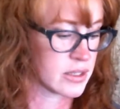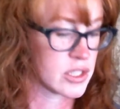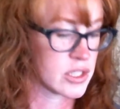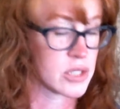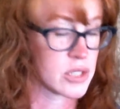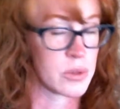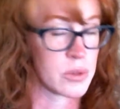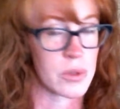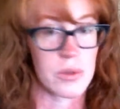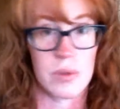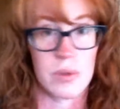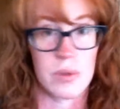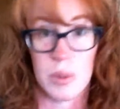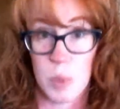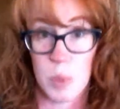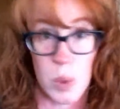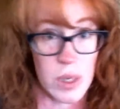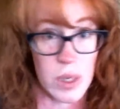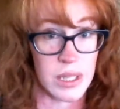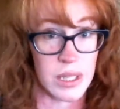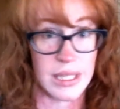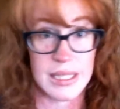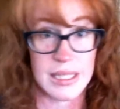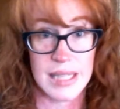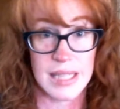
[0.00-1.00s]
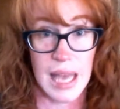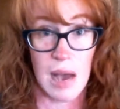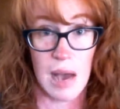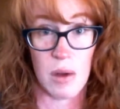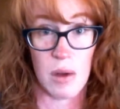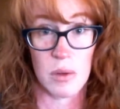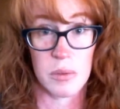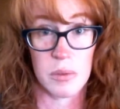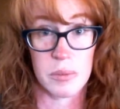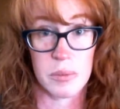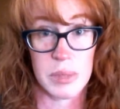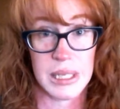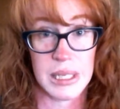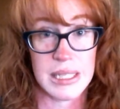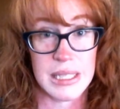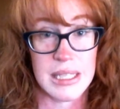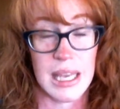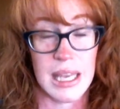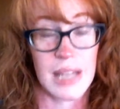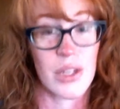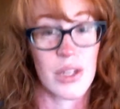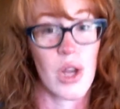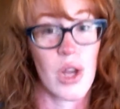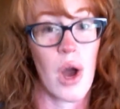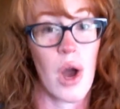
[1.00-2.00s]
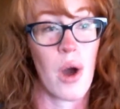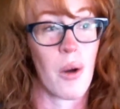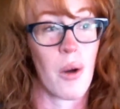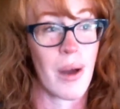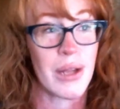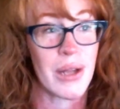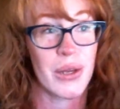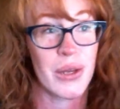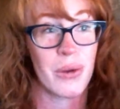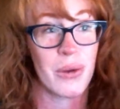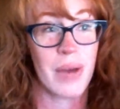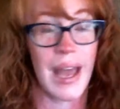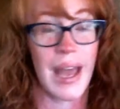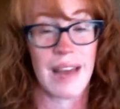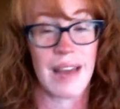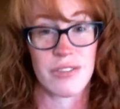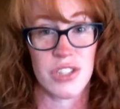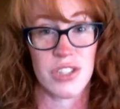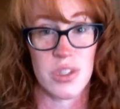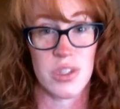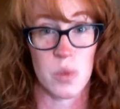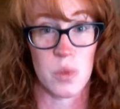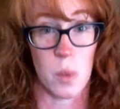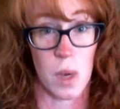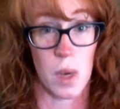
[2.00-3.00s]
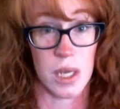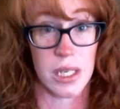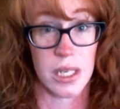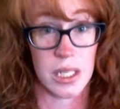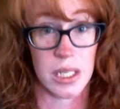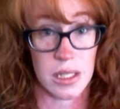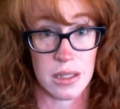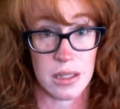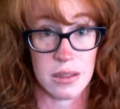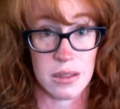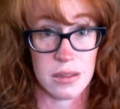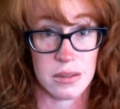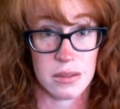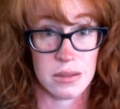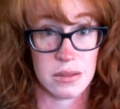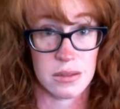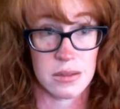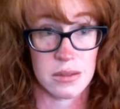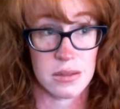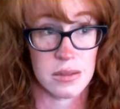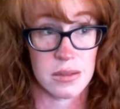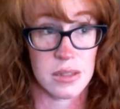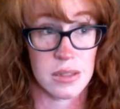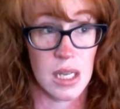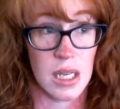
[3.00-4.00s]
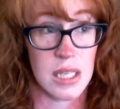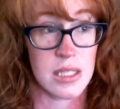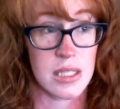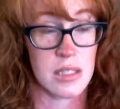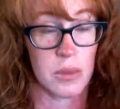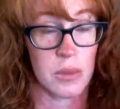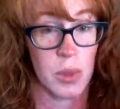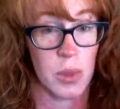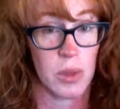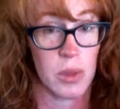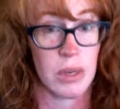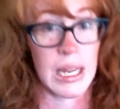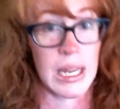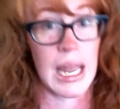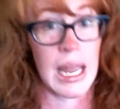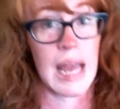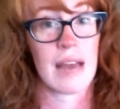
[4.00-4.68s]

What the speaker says: 2 or 3 more of these out because I know I don't have just one customer, right?